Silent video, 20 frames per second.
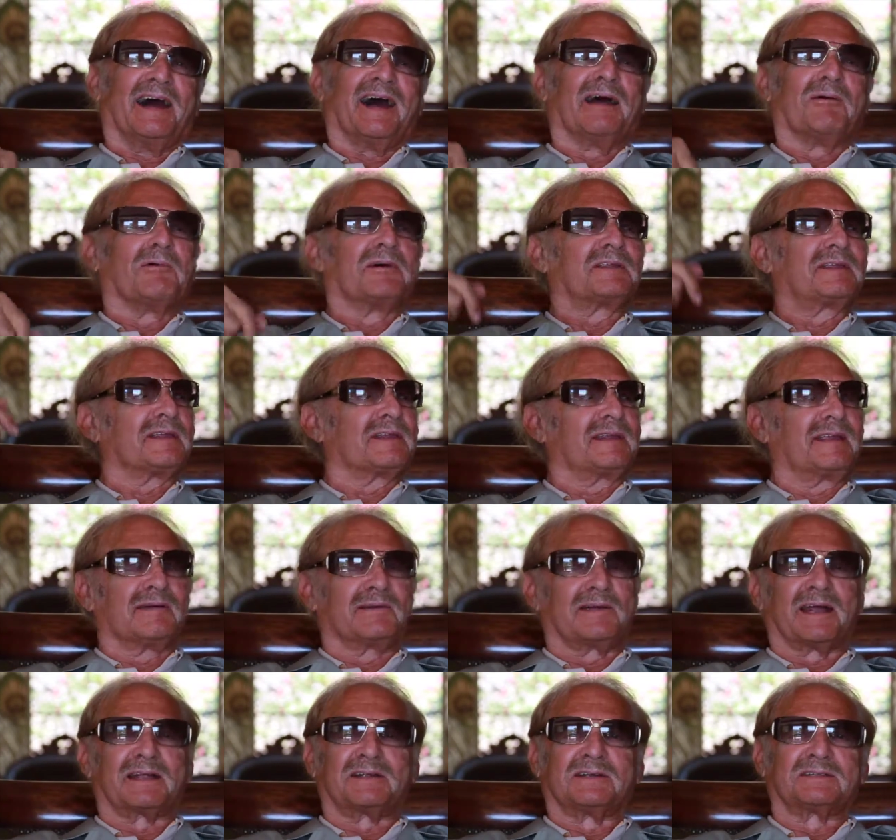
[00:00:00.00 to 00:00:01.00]
I went to the
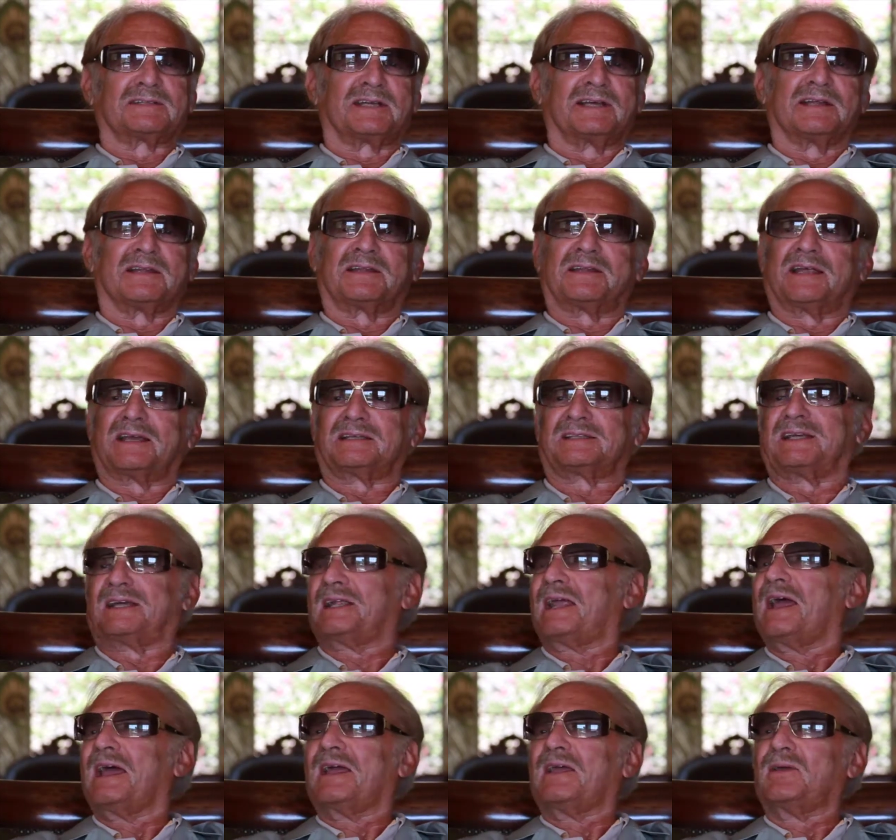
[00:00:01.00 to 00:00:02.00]
Directors Guild and they
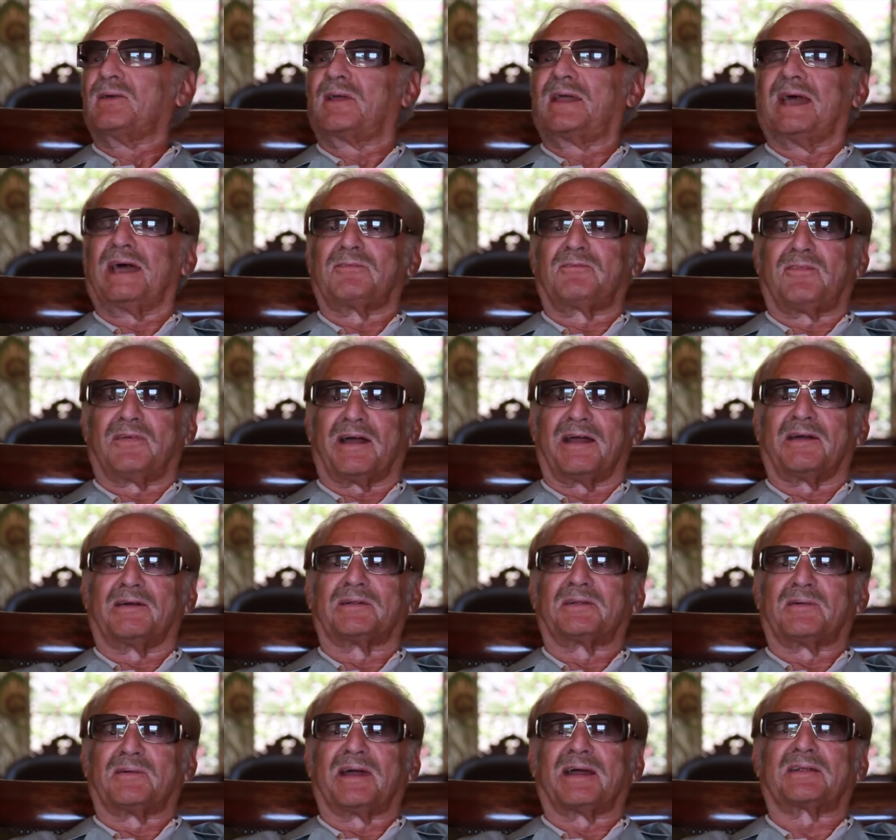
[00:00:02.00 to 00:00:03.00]
said, You can't fire
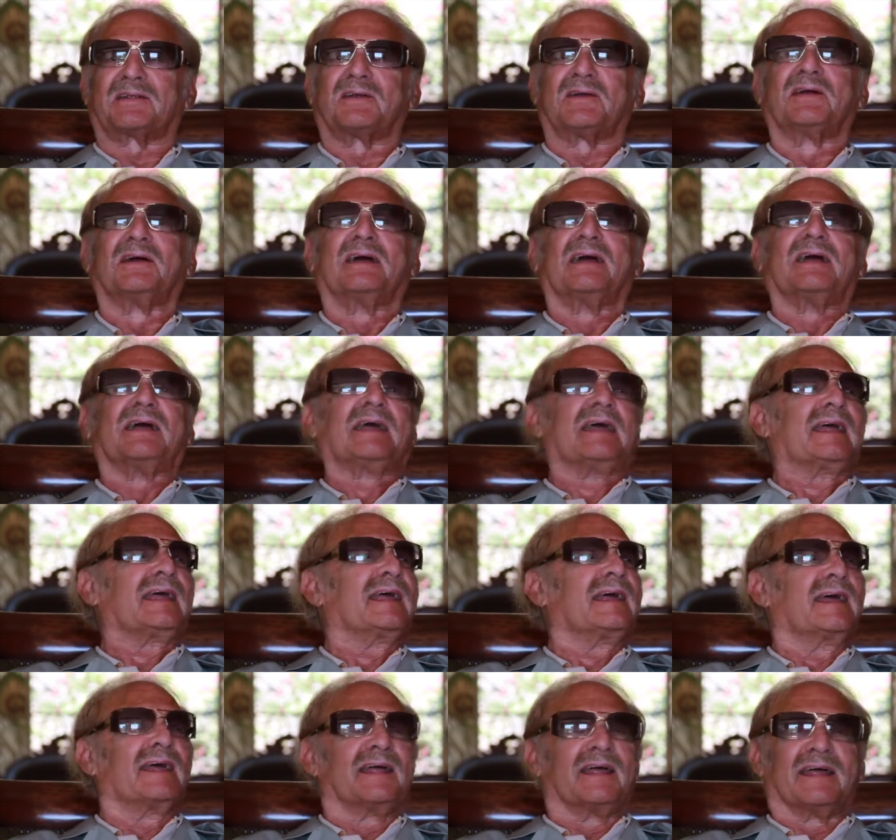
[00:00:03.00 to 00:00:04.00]
a director
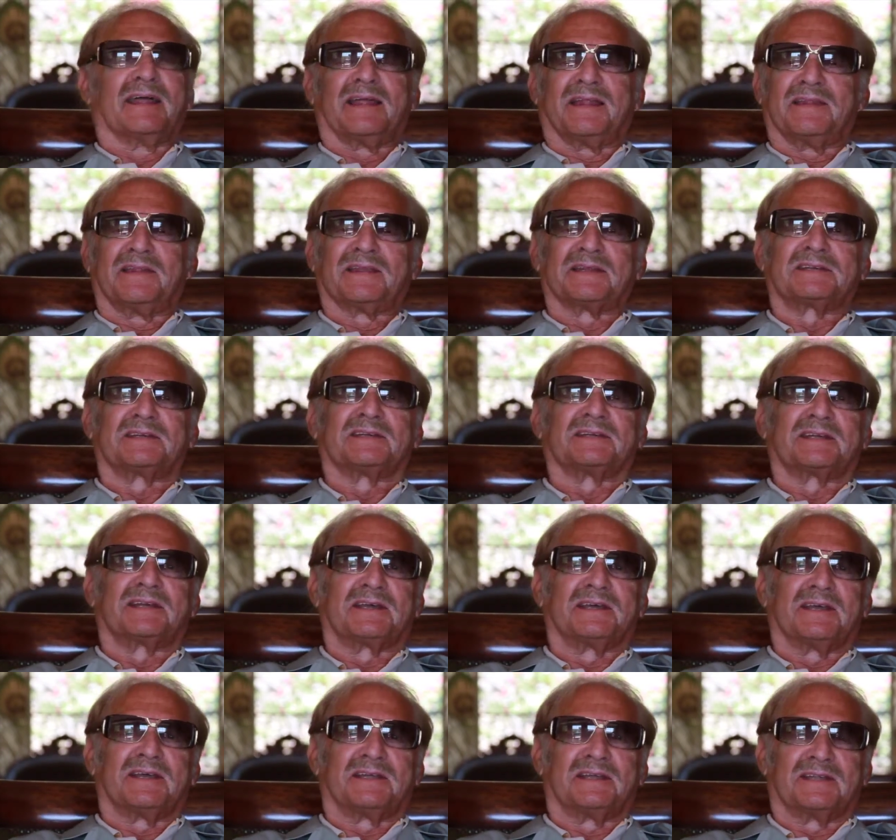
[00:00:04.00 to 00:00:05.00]
in this,
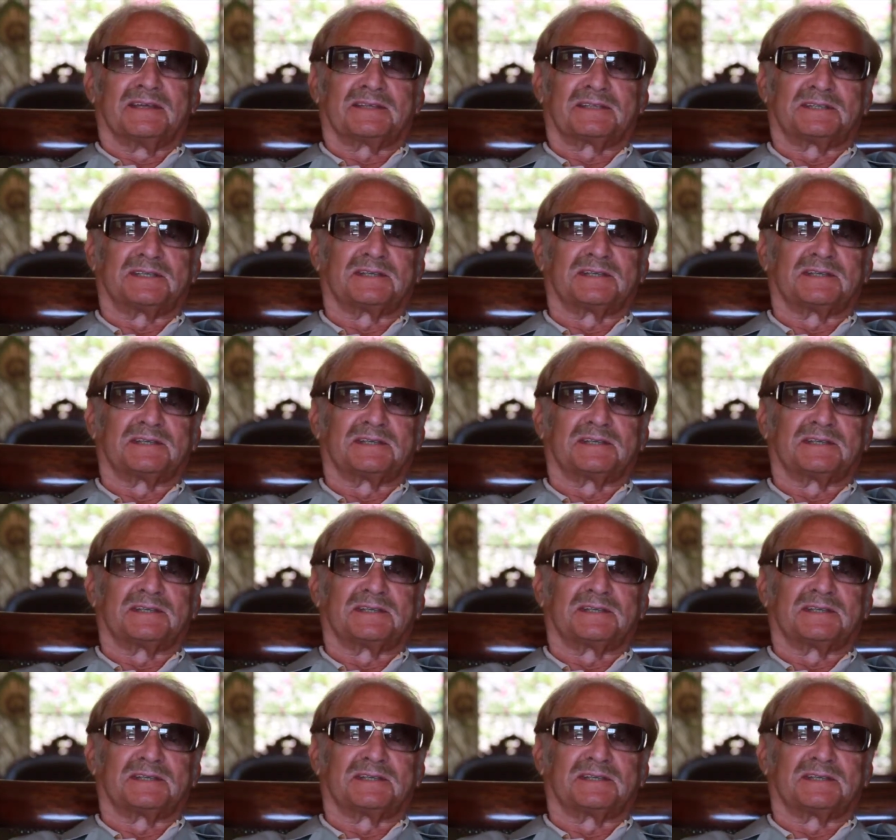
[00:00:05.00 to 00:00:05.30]
in this